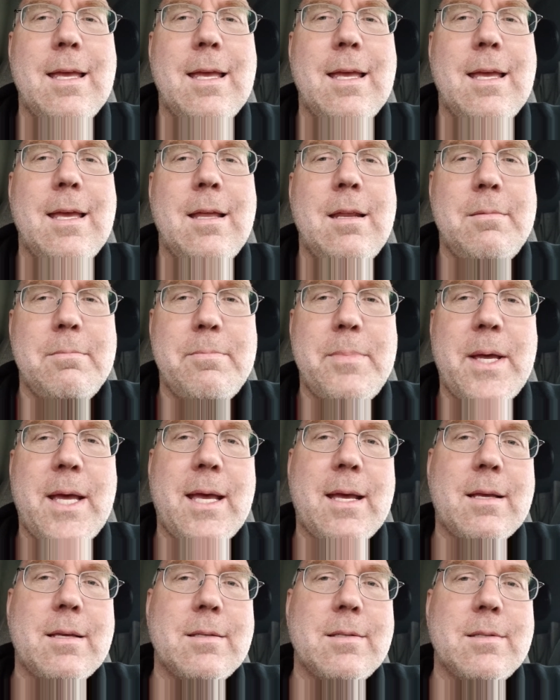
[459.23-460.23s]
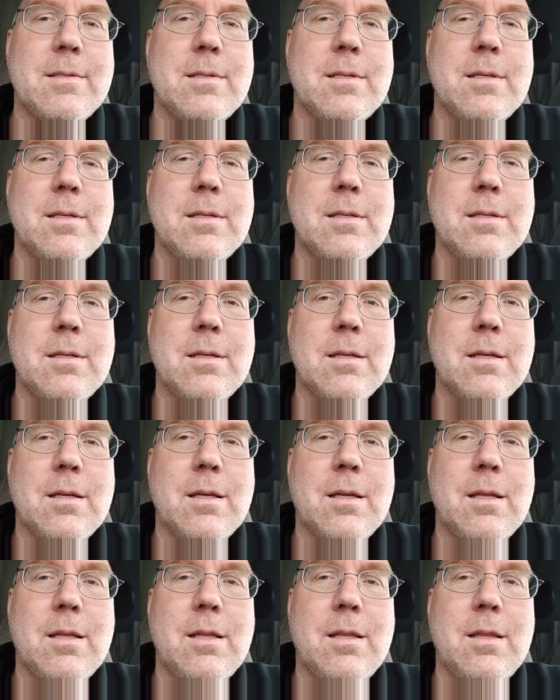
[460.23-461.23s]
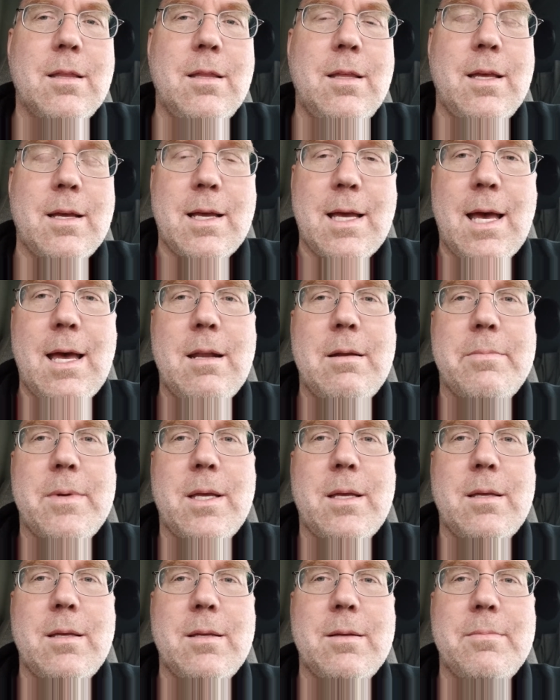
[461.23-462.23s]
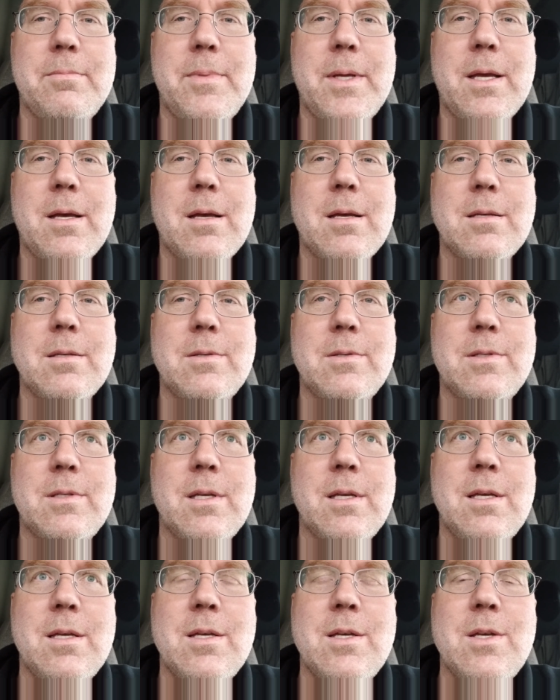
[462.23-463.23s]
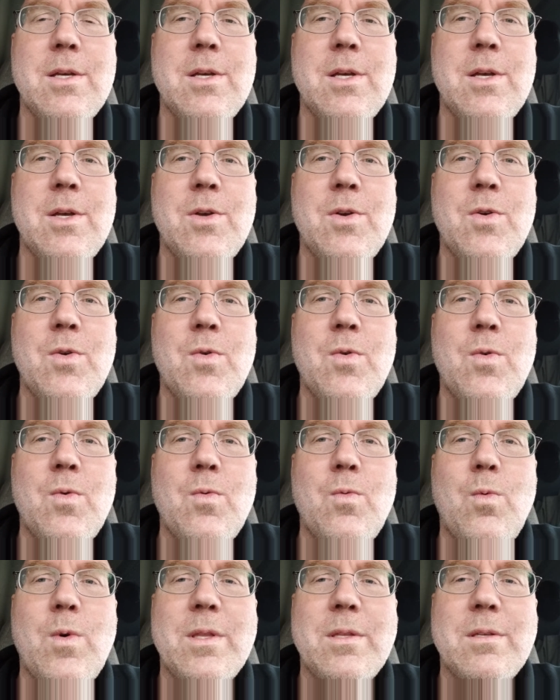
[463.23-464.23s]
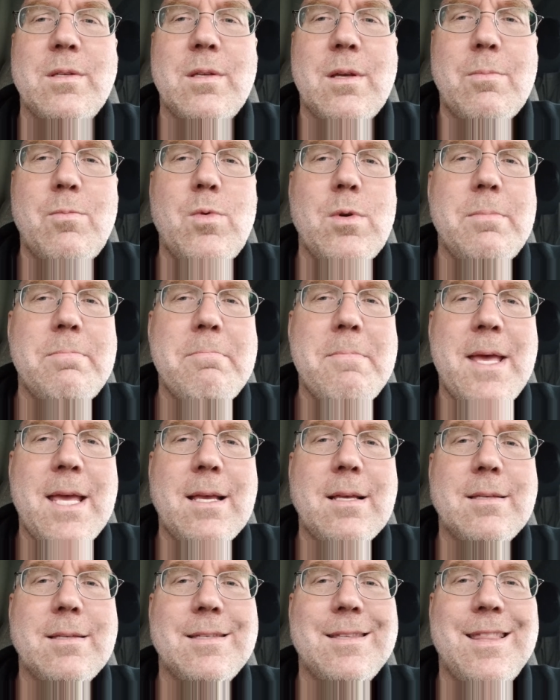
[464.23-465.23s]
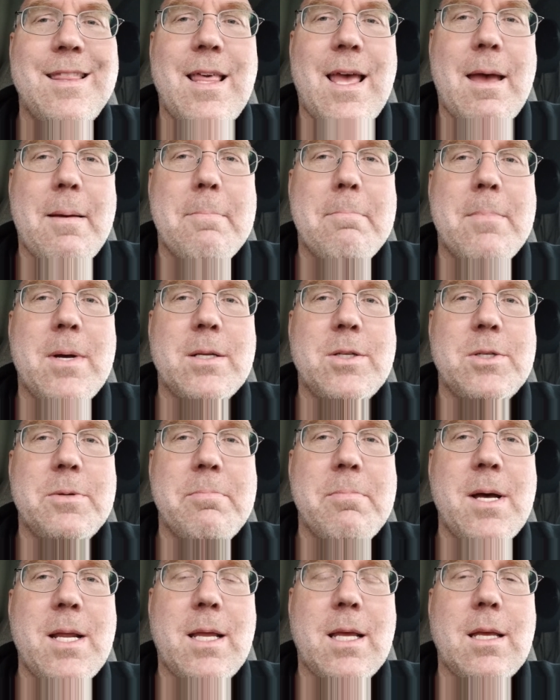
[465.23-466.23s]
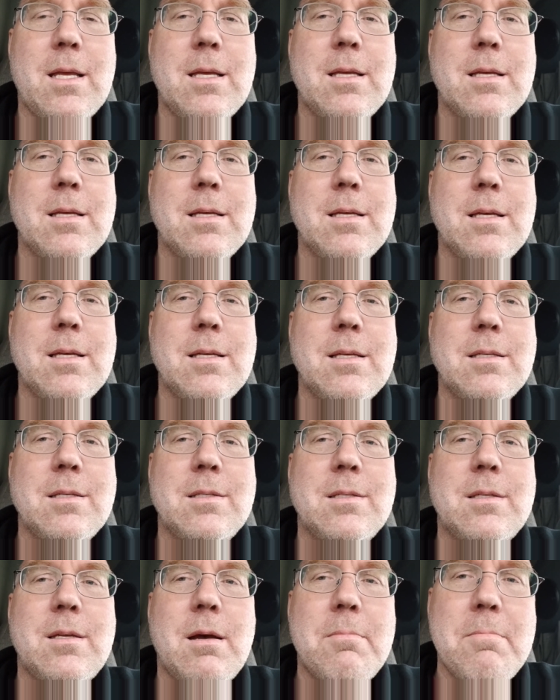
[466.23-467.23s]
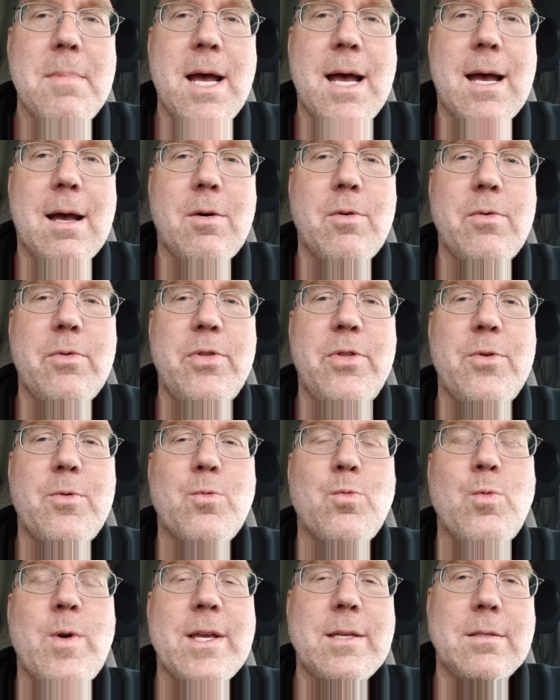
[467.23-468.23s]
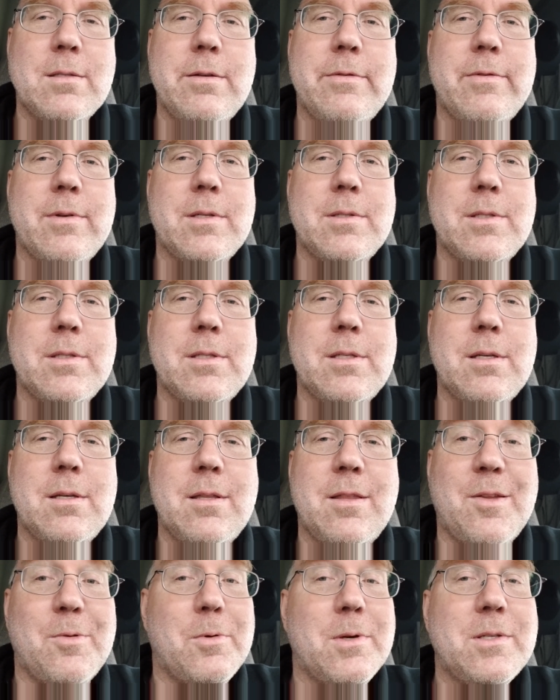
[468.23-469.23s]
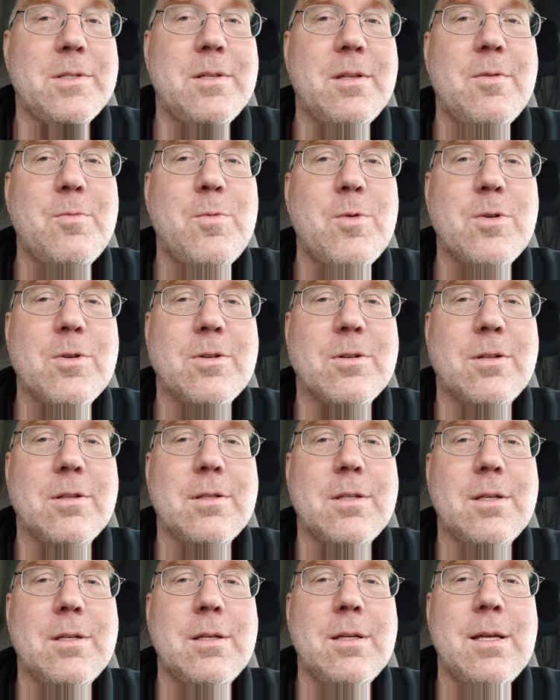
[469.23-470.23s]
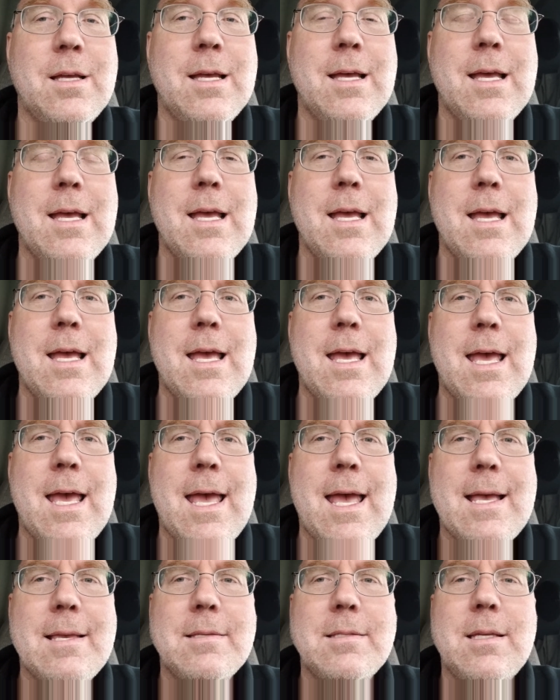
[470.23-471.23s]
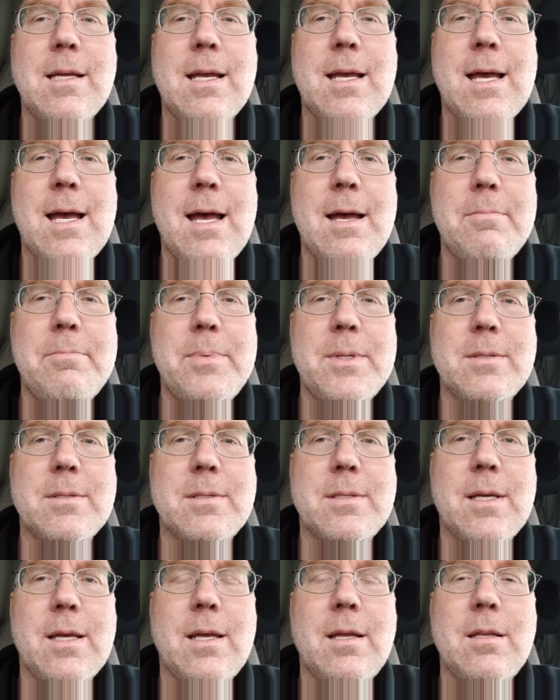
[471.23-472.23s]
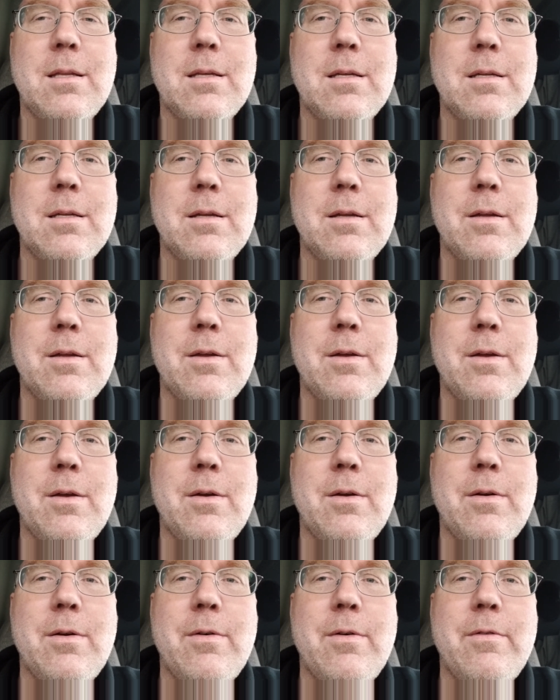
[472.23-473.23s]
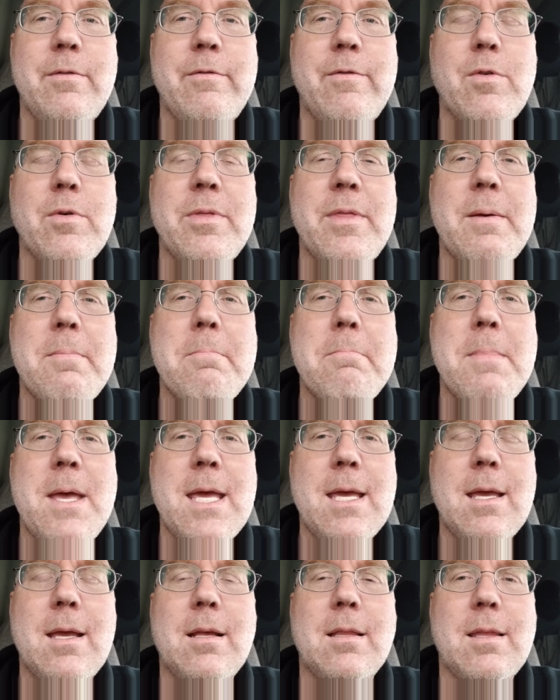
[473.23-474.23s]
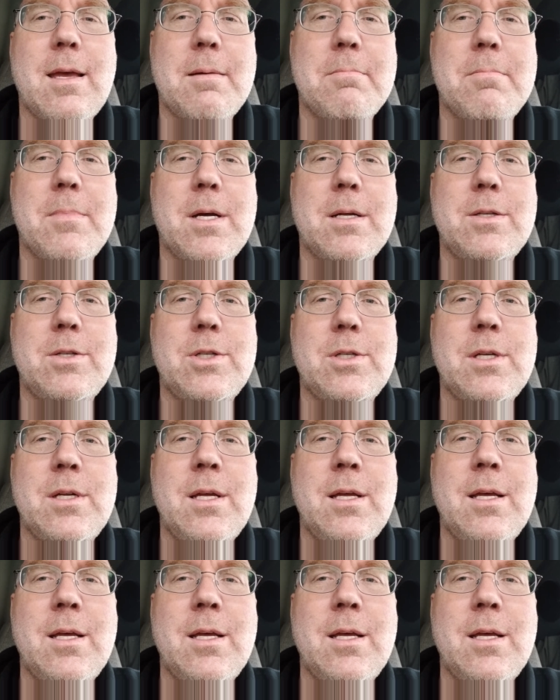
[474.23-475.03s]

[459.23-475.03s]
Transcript: it impacts the economy. Because when someone makes that much money, somehow the rest of us, the rest of the world, has to compensate for them making that much.